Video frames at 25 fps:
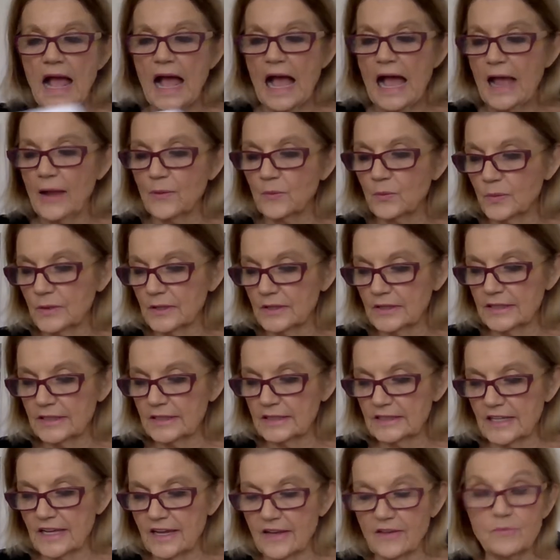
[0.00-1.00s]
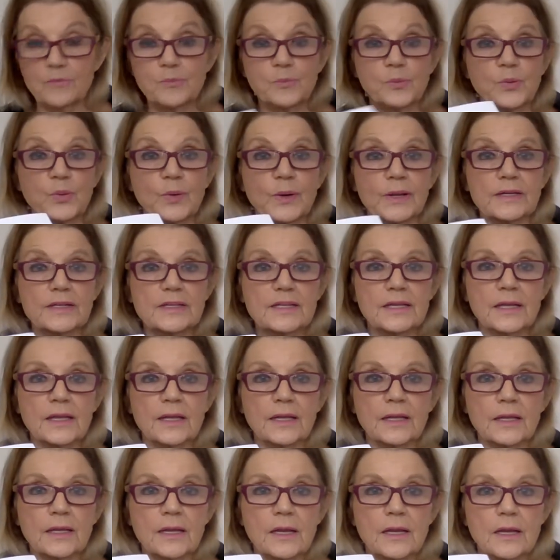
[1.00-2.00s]
I really love
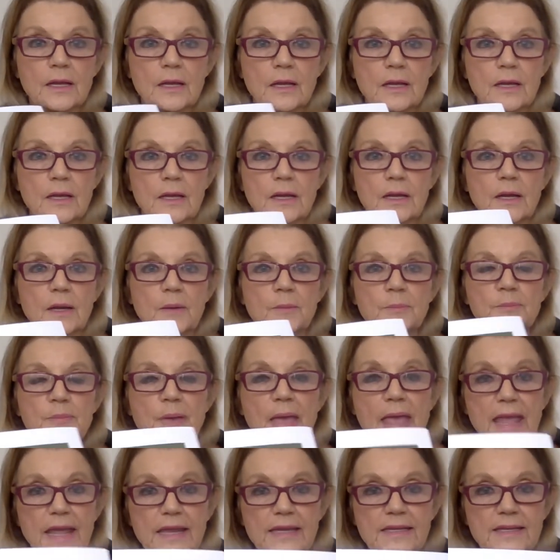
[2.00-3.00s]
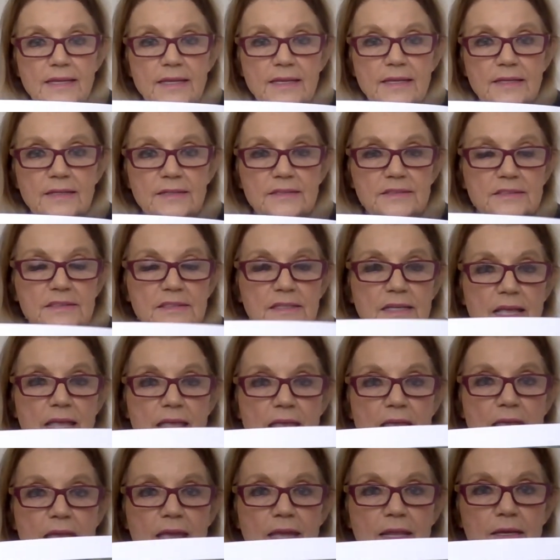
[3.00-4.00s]
printing paintings
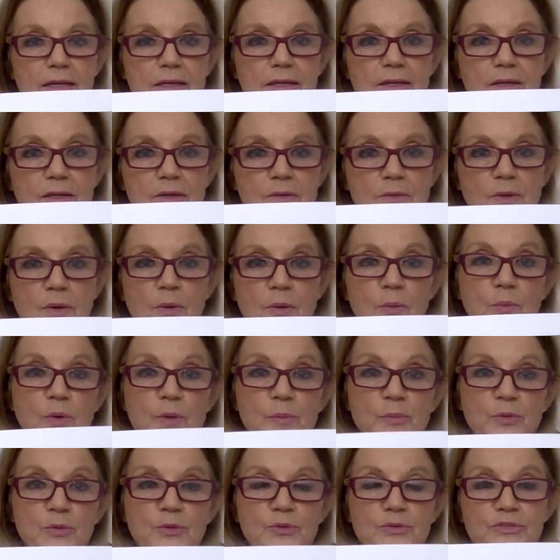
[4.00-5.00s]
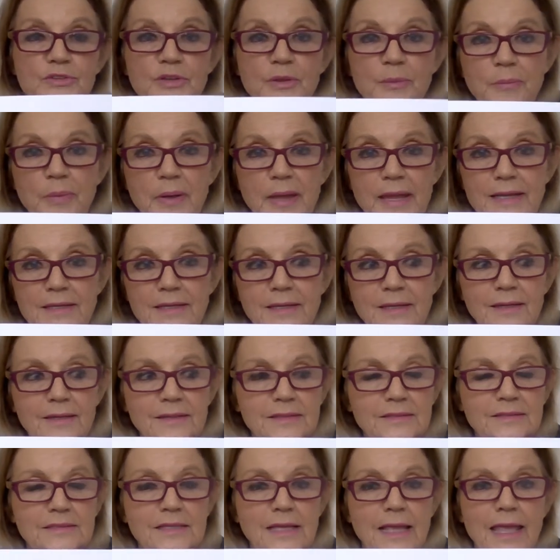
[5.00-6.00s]
and reproducing
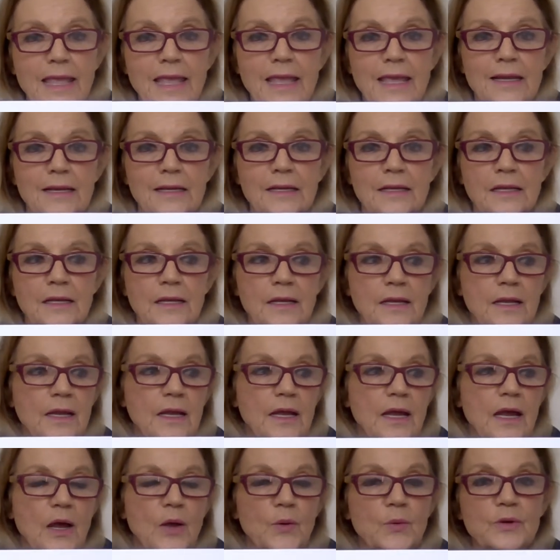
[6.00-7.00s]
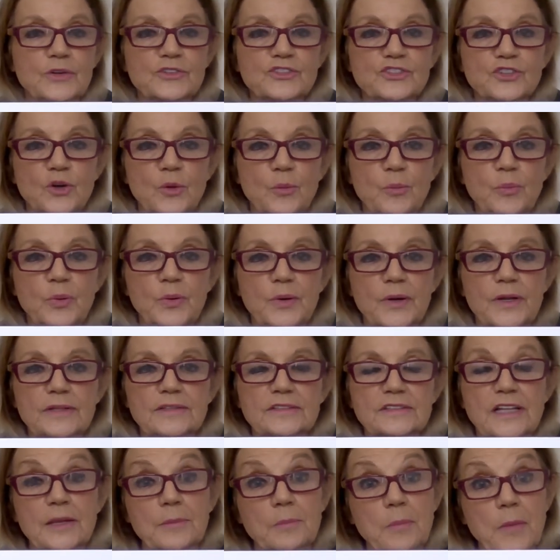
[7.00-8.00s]
paintings and original
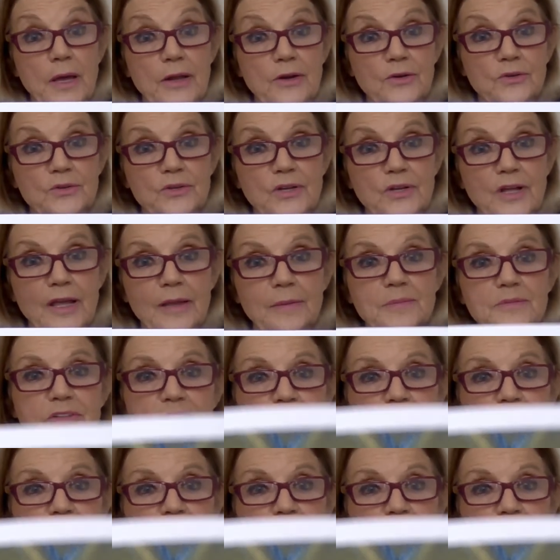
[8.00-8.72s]
prints like monotypes.